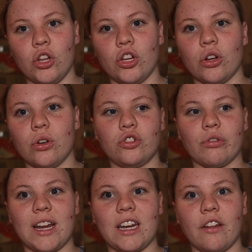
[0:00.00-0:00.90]
you know,
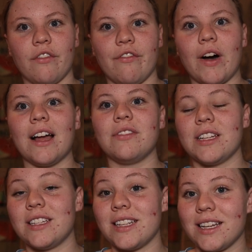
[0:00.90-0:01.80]
training 5
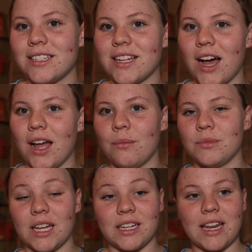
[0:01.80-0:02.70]
to 6
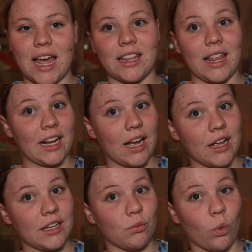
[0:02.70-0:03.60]
times a day like
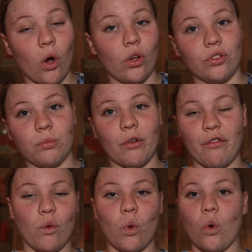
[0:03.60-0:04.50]
I was
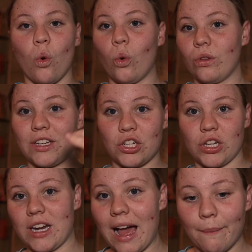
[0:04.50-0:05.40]
before all this
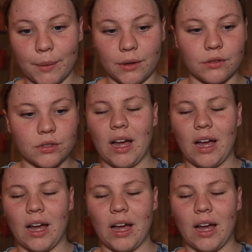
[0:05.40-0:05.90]
shit happened.